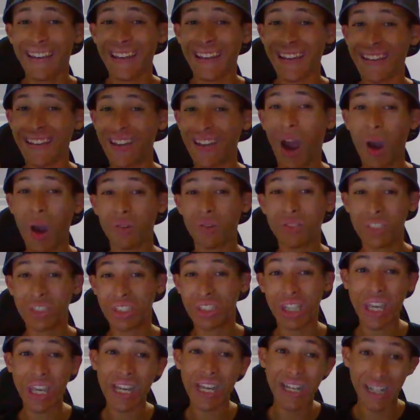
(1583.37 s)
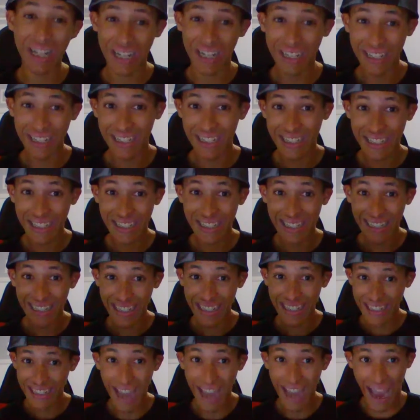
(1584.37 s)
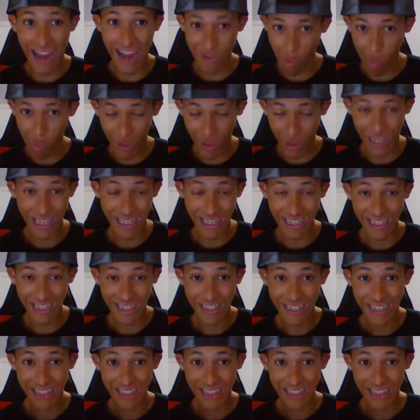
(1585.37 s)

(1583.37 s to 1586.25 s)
Hikaru Shida got to win.